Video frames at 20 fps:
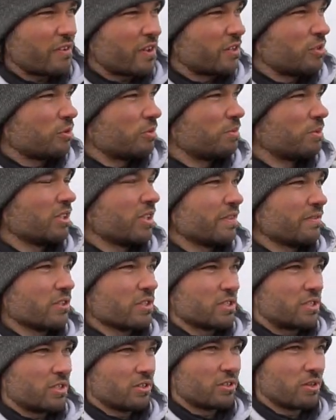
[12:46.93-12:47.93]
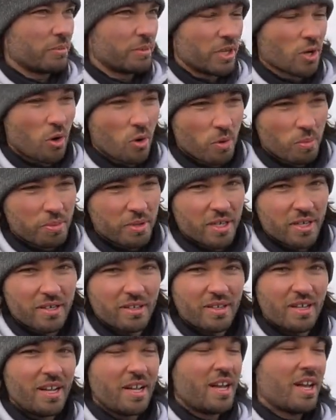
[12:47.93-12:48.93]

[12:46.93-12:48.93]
I do believe they're still gonna be open,